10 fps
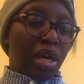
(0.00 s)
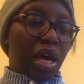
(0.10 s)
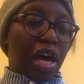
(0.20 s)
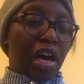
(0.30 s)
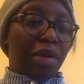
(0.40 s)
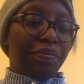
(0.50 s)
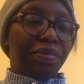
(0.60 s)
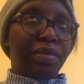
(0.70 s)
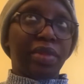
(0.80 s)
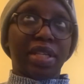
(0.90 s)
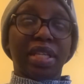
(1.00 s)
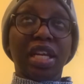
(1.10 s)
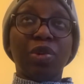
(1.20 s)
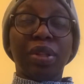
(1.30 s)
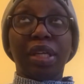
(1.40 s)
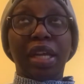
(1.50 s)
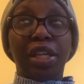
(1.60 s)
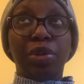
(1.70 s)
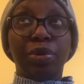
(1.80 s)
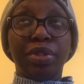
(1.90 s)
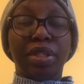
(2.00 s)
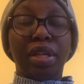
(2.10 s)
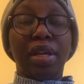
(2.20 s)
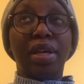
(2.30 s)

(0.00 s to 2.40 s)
The second one that I use,